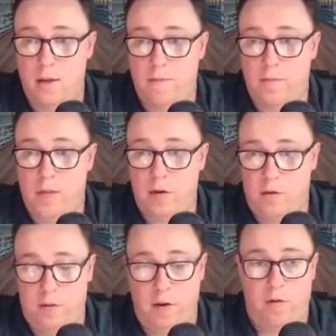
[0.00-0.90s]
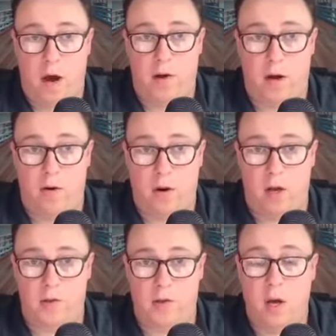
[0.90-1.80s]
It's
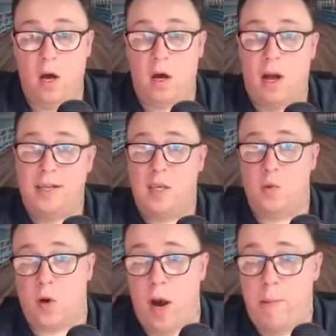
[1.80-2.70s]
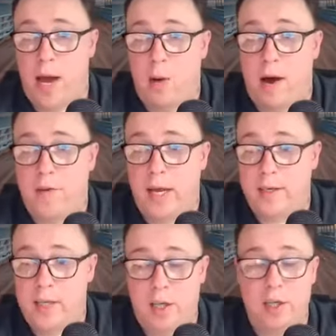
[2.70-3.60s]
$5,500. Client says, well, can I pay you after each
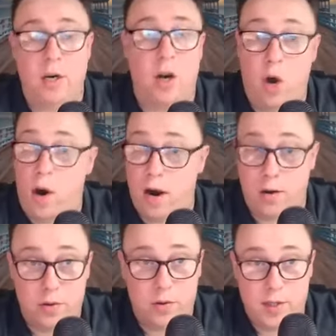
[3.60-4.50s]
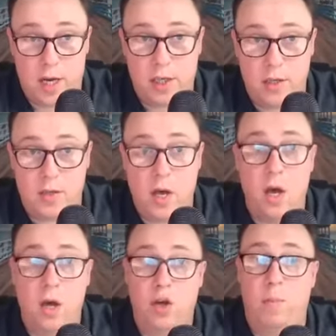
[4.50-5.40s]
session? No, I don't do sessions.
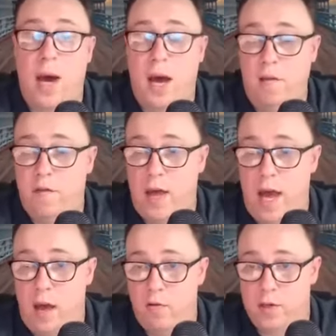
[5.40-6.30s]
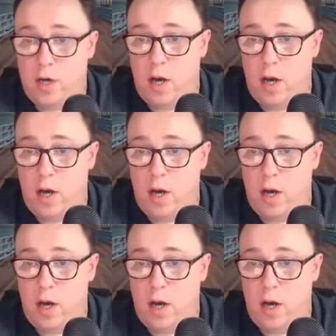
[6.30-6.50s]
You pay for the end result.